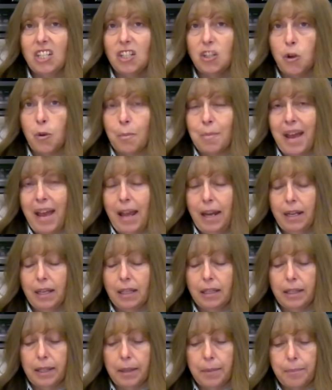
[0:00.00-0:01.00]
it
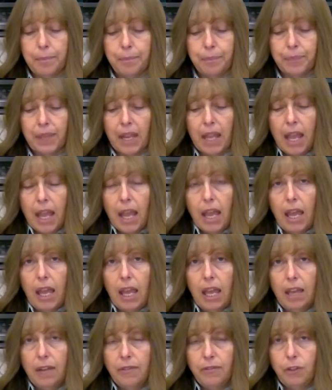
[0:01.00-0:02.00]
dramatically.
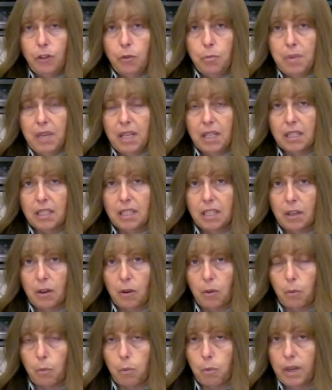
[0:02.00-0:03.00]
If you mix
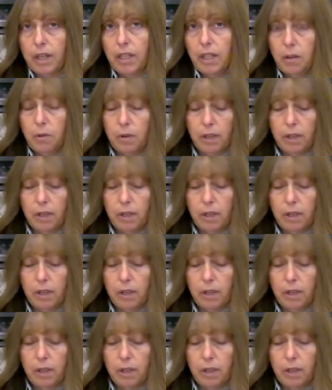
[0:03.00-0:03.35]
it really,